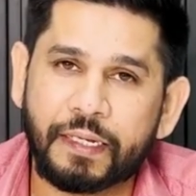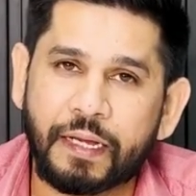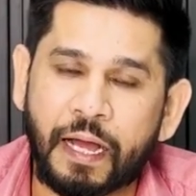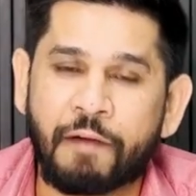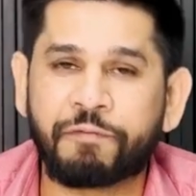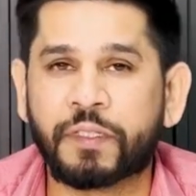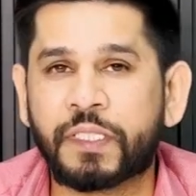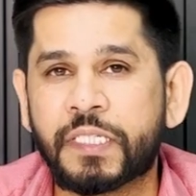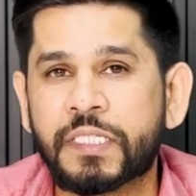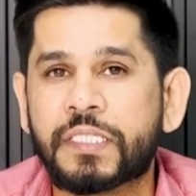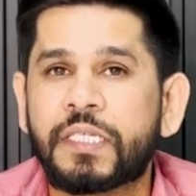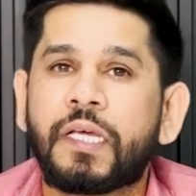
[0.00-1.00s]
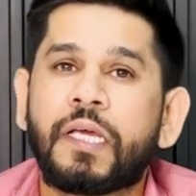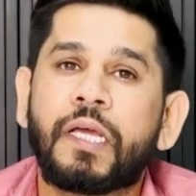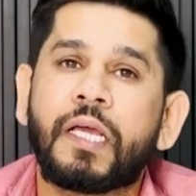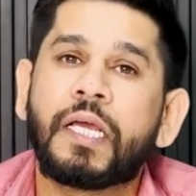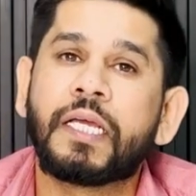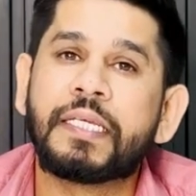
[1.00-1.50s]
After this,
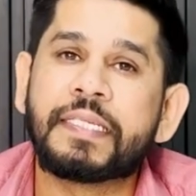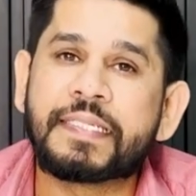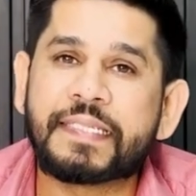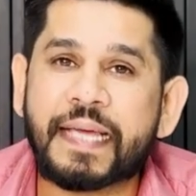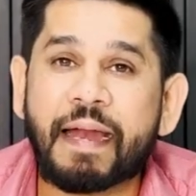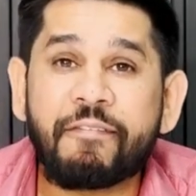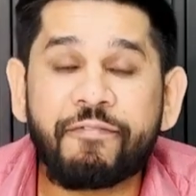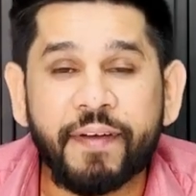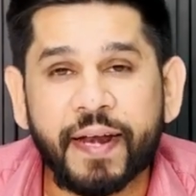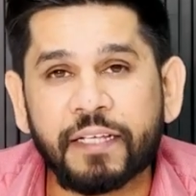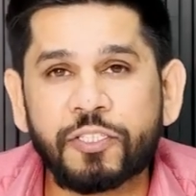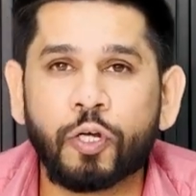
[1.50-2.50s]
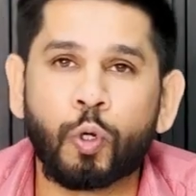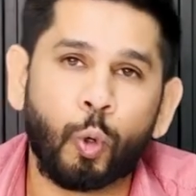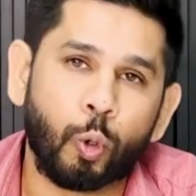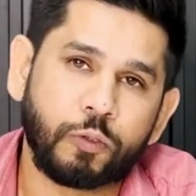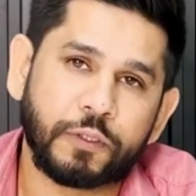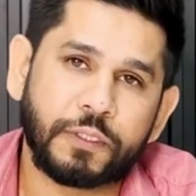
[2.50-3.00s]
set financial
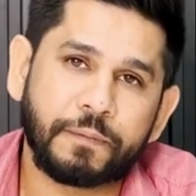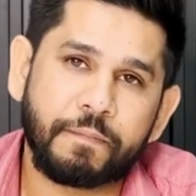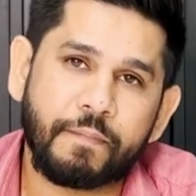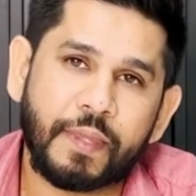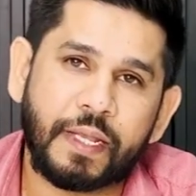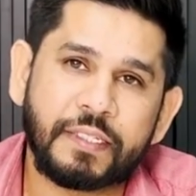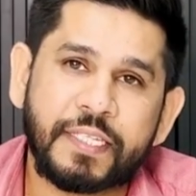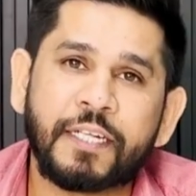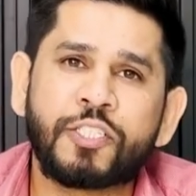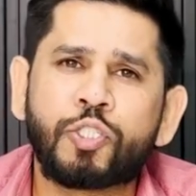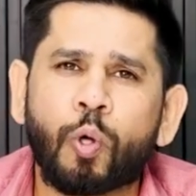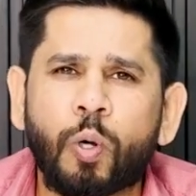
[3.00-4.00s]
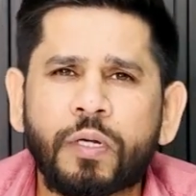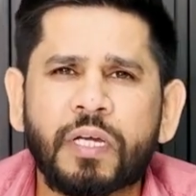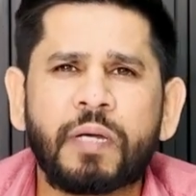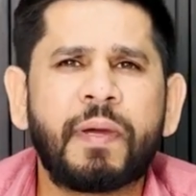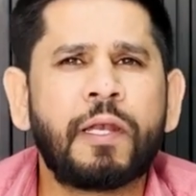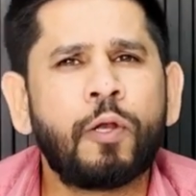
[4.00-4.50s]
goals. Set
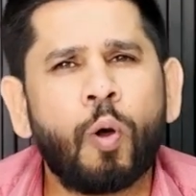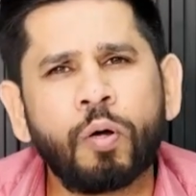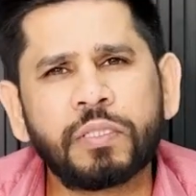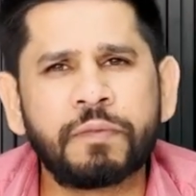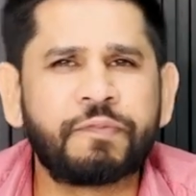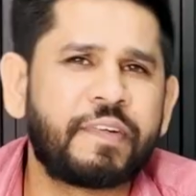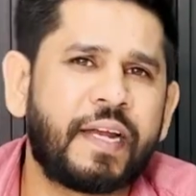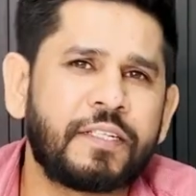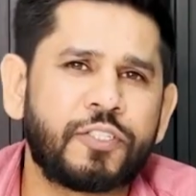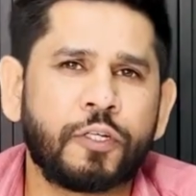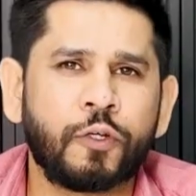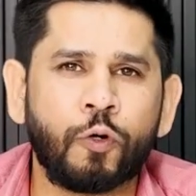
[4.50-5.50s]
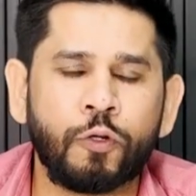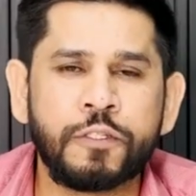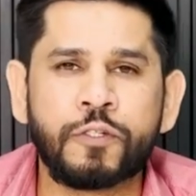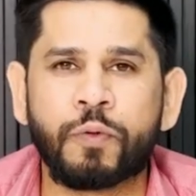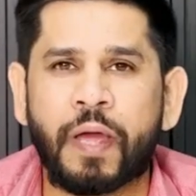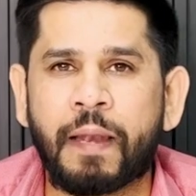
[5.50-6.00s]
short-term and long-term financial
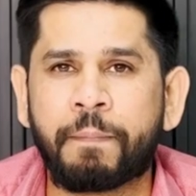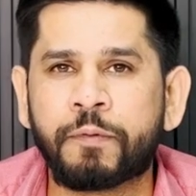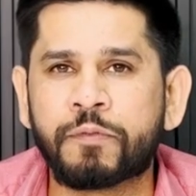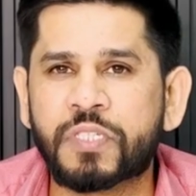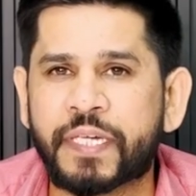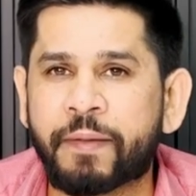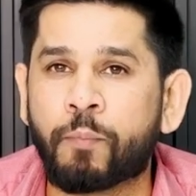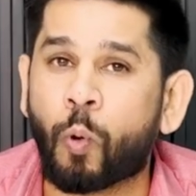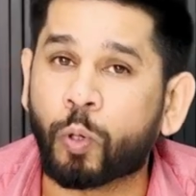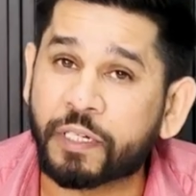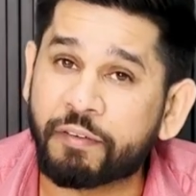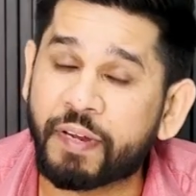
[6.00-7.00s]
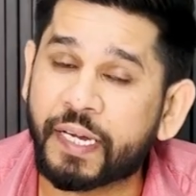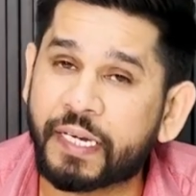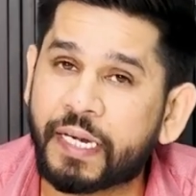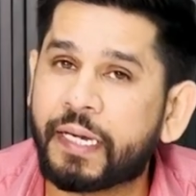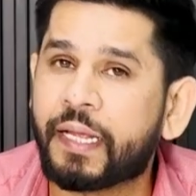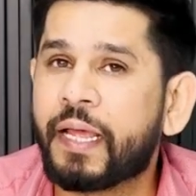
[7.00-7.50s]
goals to help you stay
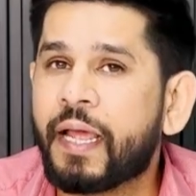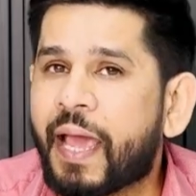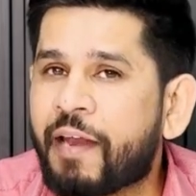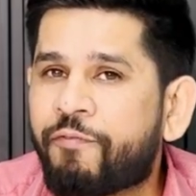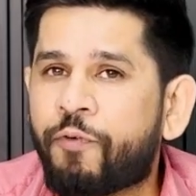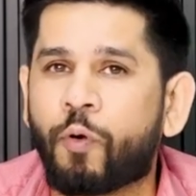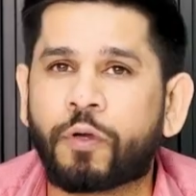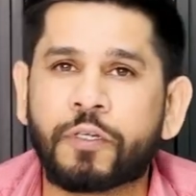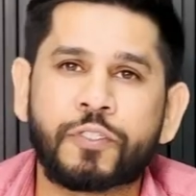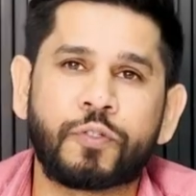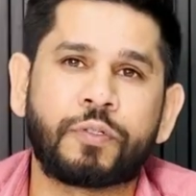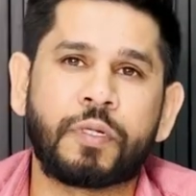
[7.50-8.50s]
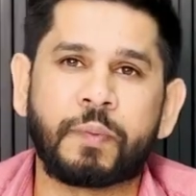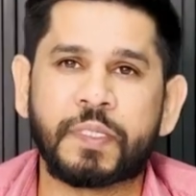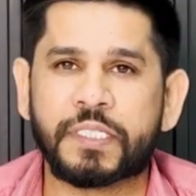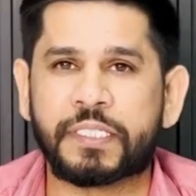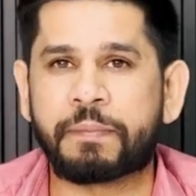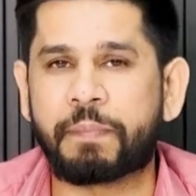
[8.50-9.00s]
motivated and focused on your
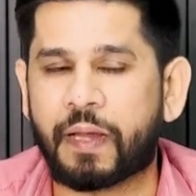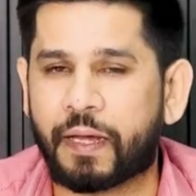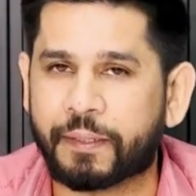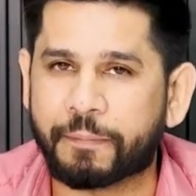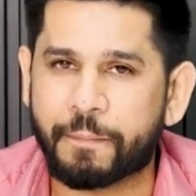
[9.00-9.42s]
budgeting plan.